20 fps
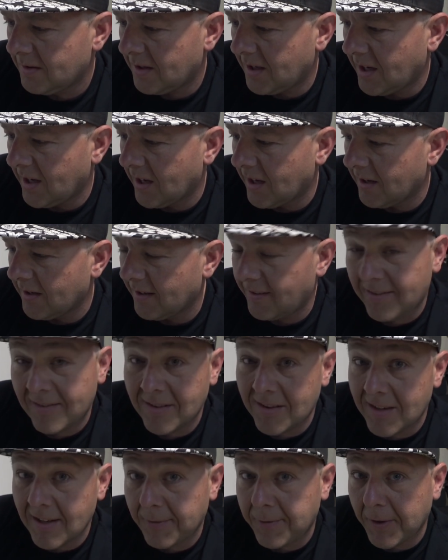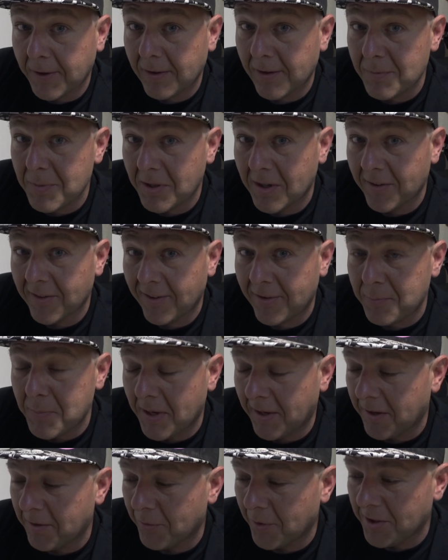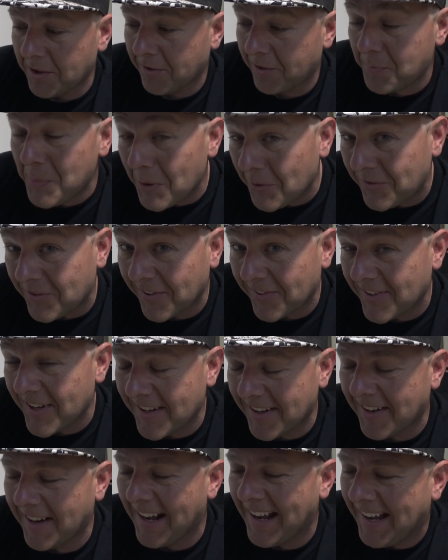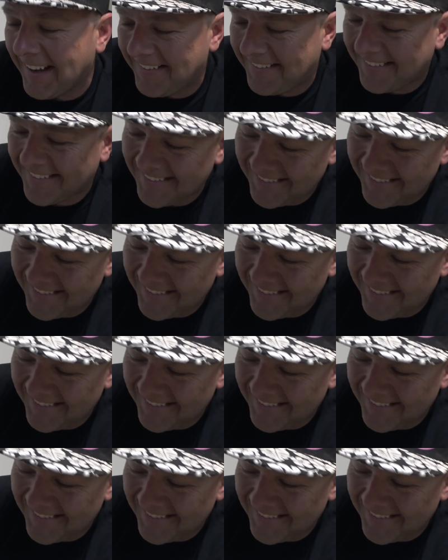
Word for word: and it's definitely beyond the spec of what you're supposed to set it at.